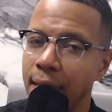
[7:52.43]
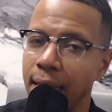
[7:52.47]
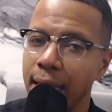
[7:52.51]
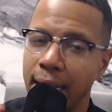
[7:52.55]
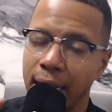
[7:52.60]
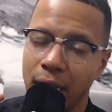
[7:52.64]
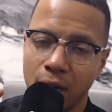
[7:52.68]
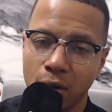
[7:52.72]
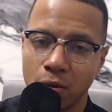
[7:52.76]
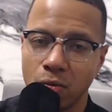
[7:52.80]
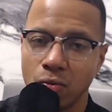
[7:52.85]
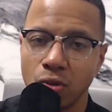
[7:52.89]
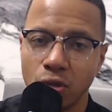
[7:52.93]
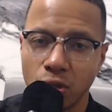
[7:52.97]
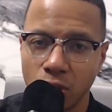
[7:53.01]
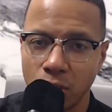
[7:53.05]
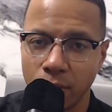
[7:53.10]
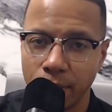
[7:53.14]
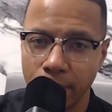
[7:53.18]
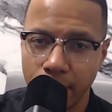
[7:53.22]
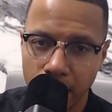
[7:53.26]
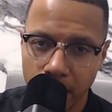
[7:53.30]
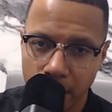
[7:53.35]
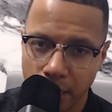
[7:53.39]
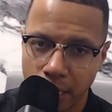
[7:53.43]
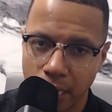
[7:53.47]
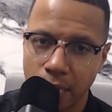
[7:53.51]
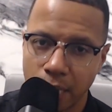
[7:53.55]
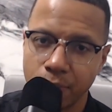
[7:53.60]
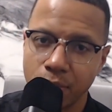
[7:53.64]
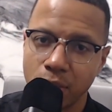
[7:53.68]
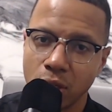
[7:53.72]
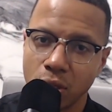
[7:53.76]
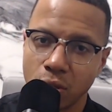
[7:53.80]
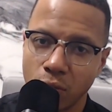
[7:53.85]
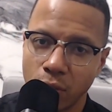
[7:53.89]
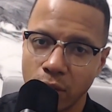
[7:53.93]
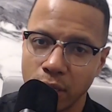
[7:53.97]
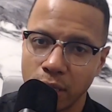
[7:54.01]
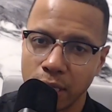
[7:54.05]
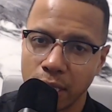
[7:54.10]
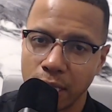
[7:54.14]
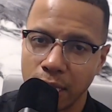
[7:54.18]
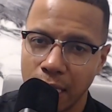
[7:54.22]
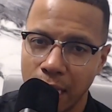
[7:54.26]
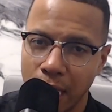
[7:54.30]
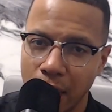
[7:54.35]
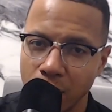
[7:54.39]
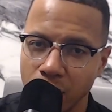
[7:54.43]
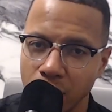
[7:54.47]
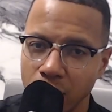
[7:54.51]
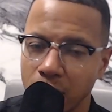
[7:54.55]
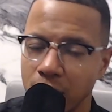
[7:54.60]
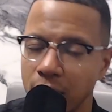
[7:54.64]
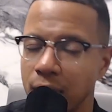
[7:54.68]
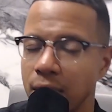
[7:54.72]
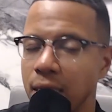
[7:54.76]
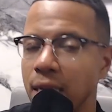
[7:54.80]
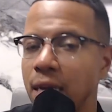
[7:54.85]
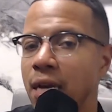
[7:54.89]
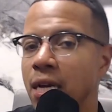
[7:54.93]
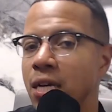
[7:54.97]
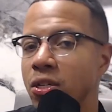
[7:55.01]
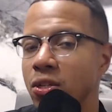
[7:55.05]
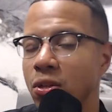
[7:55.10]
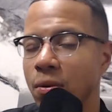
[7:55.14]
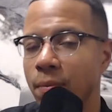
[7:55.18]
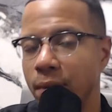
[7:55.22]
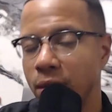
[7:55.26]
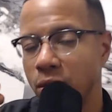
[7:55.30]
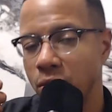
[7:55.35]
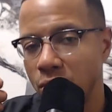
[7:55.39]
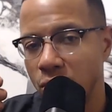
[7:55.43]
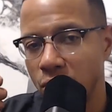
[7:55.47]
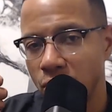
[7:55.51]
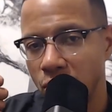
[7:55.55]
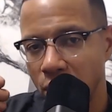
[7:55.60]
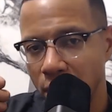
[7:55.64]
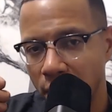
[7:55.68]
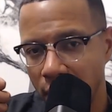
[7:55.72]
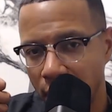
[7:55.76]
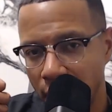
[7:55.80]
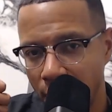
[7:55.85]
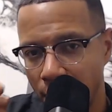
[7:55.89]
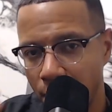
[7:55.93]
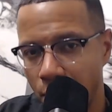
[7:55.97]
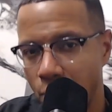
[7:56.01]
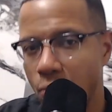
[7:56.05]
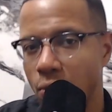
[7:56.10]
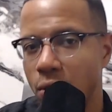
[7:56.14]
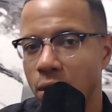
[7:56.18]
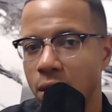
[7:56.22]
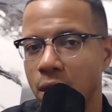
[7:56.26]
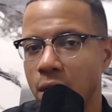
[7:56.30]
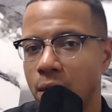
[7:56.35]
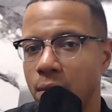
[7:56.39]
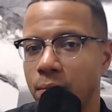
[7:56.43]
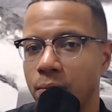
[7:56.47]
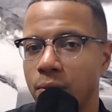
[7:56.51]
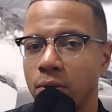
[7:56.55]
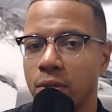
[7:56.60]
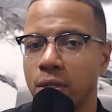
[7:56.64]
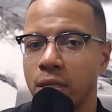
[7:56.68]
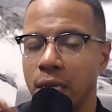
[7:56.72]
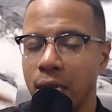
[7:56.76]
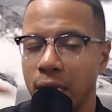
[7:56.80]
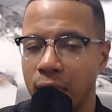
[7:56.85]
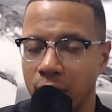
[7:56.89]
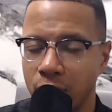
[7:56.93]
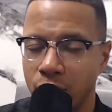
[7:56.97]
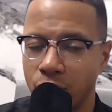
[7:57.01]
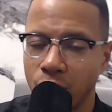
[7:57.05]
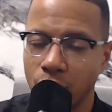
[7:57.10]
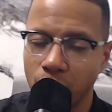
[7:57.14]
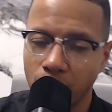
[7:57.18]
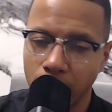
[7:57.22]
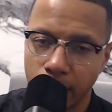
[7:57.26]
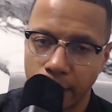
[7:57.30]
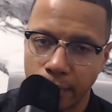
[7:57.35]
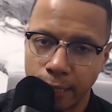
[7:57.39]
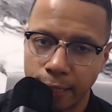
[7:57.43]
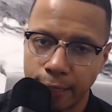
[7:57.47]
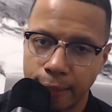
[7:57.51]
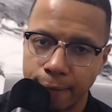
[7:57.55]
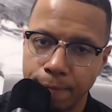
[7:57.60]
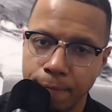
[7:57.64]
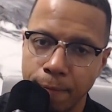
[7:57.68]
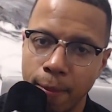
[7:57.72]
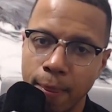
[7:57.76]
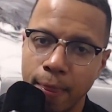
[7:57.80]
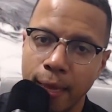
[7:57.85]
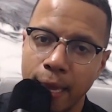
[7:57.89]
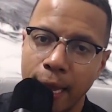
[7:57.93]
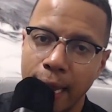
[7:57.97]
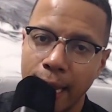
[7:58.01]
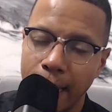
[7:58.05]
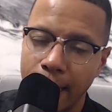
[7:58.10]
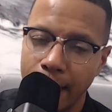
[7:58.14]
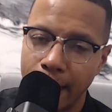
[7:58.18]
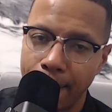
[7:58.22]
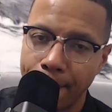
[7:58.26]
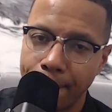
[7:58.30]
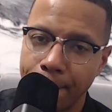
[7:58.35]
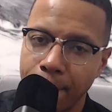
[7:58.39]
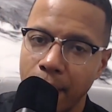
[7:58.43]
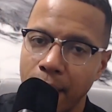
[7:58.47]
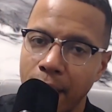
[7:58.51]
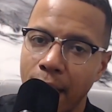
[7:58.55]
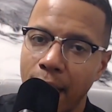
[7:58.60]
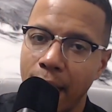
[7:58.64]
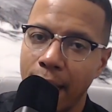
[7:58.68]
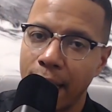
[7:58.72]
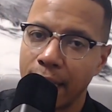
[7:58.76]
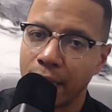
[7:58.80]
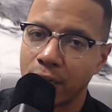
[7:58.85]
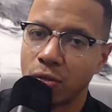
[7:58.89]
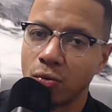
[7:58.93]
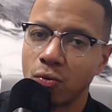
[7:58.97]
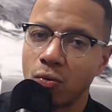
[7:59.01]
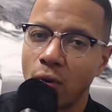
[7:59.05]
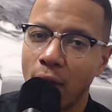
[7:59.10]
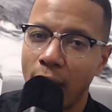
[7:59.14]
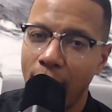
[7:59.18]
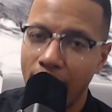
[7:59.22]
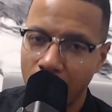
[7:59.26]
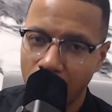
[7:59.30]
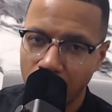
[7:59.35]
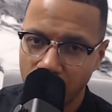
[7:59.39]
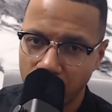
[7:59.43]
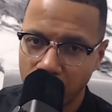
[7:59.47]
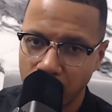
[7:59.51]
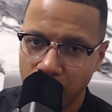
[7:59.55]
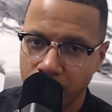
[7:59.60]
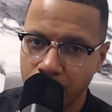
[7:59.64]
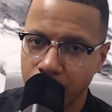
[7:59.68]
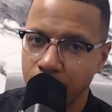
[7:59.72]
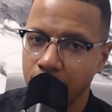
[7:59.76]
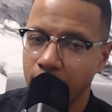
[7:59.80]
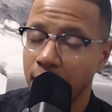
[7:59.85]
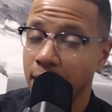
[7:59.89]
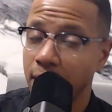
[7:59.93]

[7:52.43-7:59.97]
And I don't want you to be in the same situation that I was in. So make sure that you're looking at port numbers and that you're looking at actual acronyms.